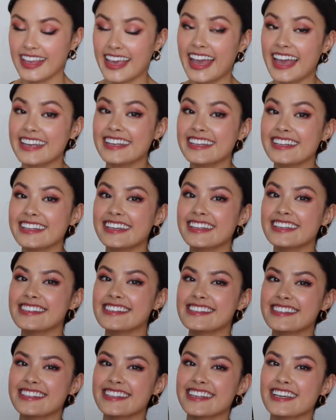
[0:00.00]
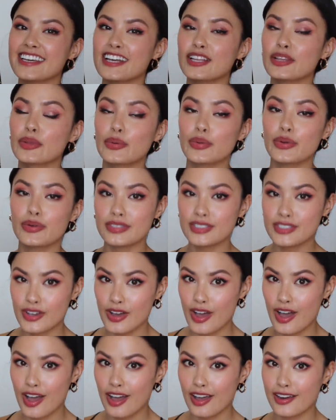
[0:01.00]
And it is the Louis
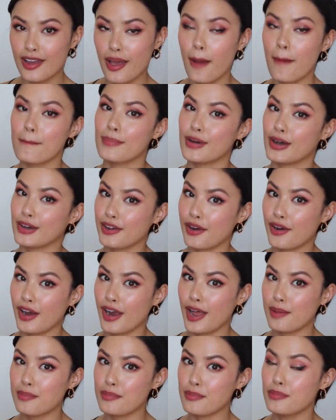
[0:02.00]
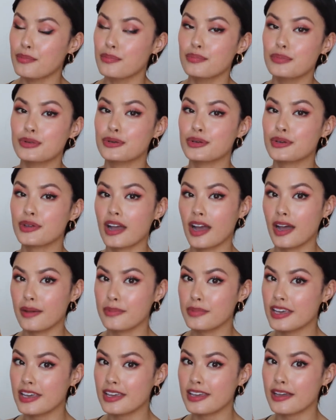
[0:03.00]
Vuitton monogram
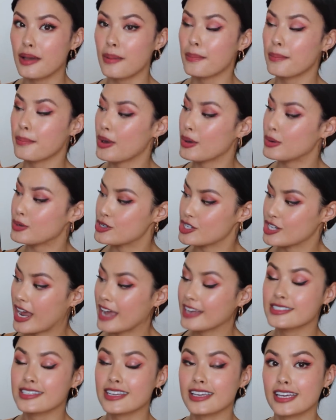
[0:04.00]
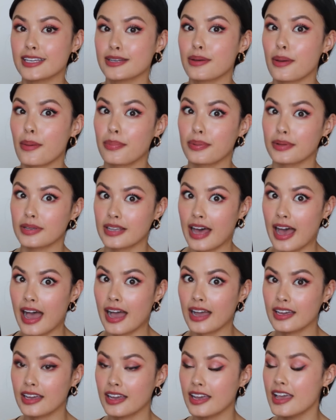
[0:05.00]
Murakami pochette in
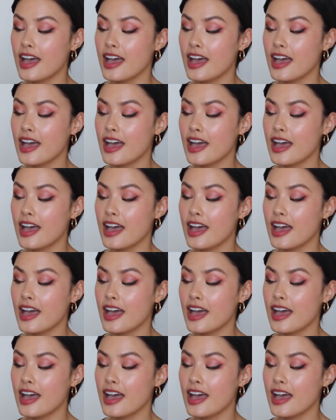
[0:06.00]
black.